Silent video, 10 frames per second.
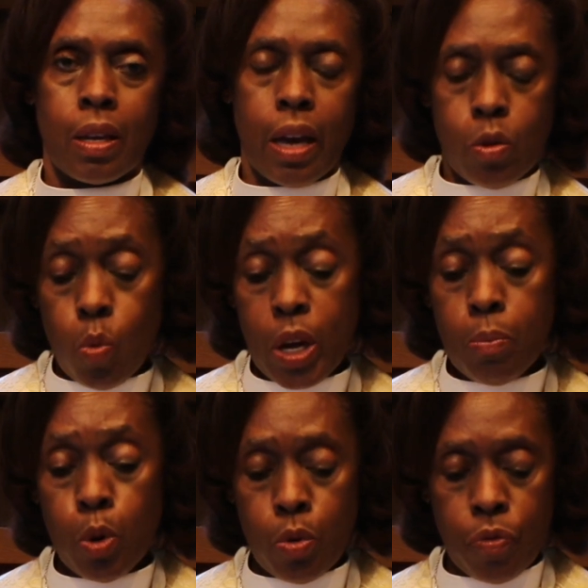and we
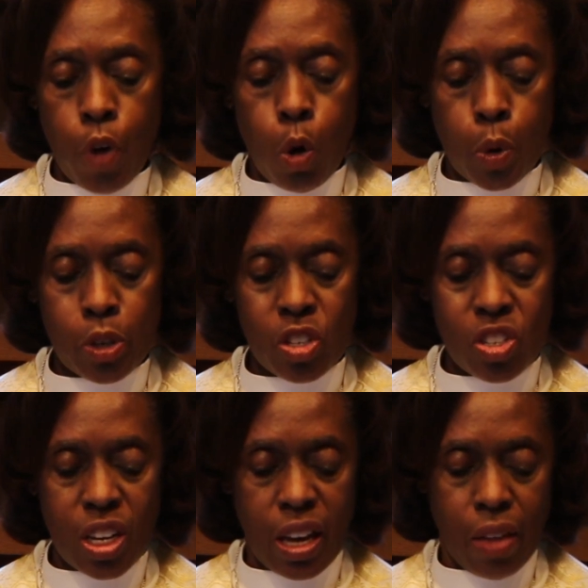move forward
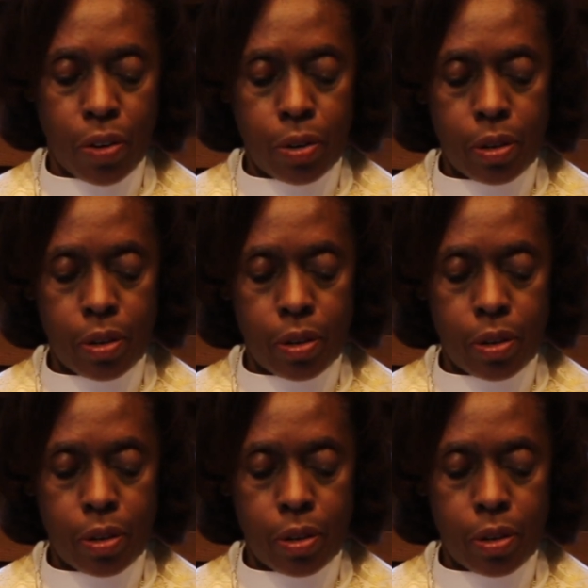together.